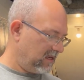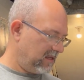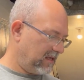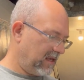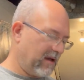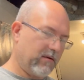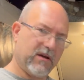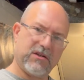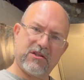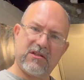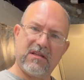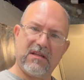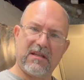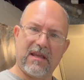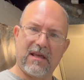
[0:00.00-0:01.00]
Now I just
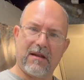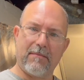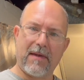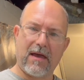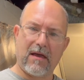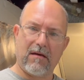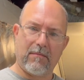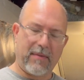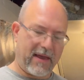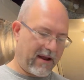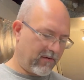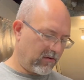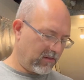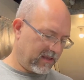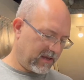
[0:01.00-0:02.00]
need to get a
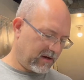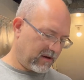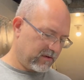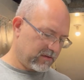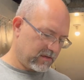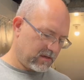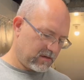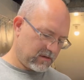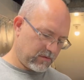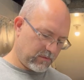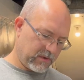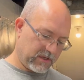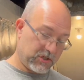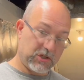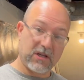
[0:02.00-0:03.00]
barrel here,
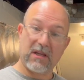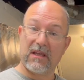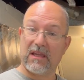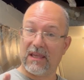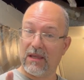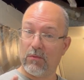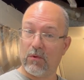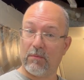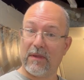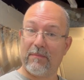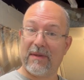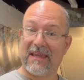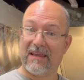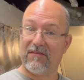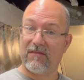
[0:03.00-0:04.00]
which he will be
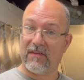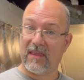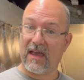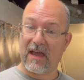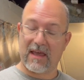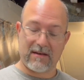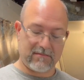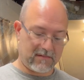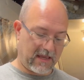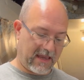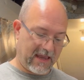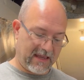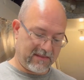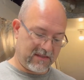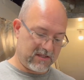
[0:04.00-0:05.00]
paying for that. I
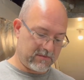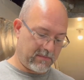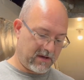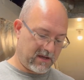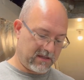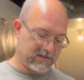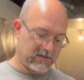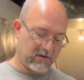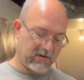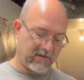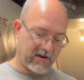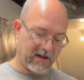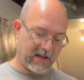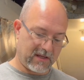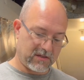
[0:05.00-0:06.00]
had these parts
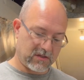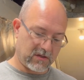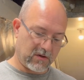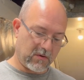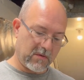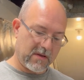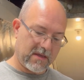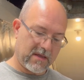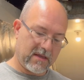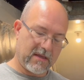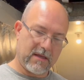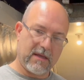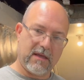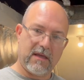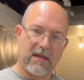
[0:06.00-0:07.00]
already, so
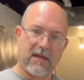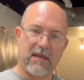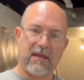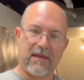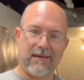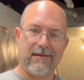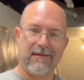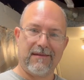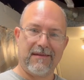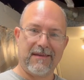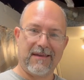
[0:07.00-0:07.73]
he